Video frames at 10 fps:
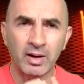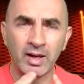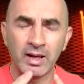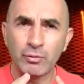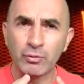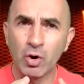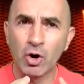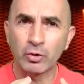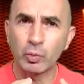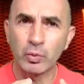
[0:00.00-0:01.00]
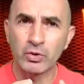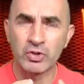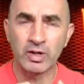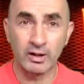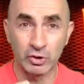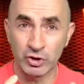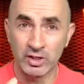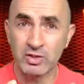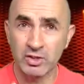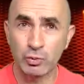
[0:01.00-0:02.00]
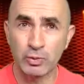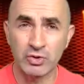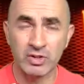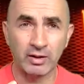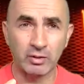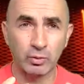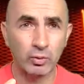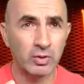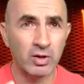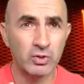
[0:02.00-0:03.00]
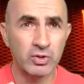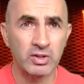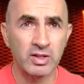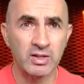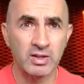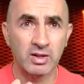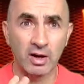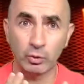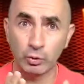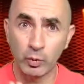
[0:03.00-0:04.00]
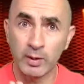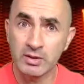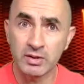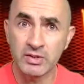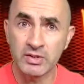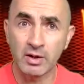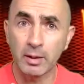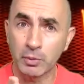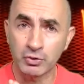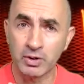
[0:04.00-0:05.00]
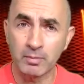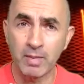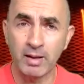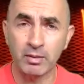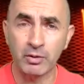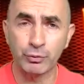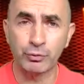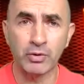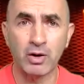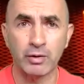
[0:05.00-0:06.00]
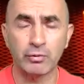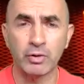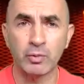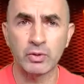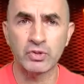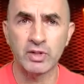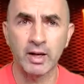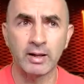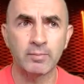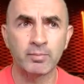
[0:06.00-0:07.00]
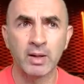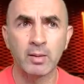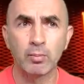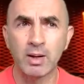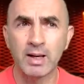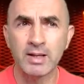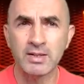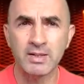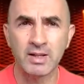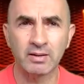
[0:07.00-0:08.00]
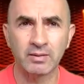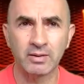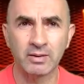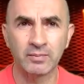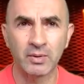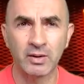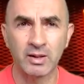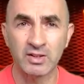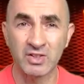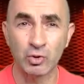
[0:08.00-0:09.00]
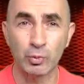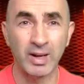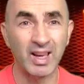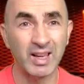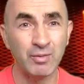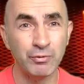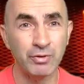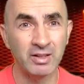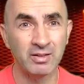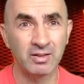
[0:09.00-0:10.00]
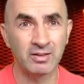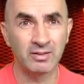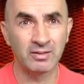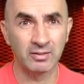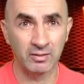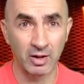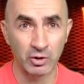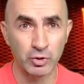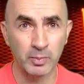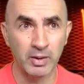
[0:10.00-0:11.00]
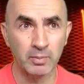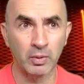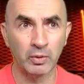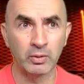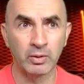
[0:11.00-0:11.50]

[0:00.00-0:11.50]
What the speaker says: if God would say, Jesus would say 2,000 years ago to his disciples in Matthew 5, he would say, blessed, it's to be envied, those people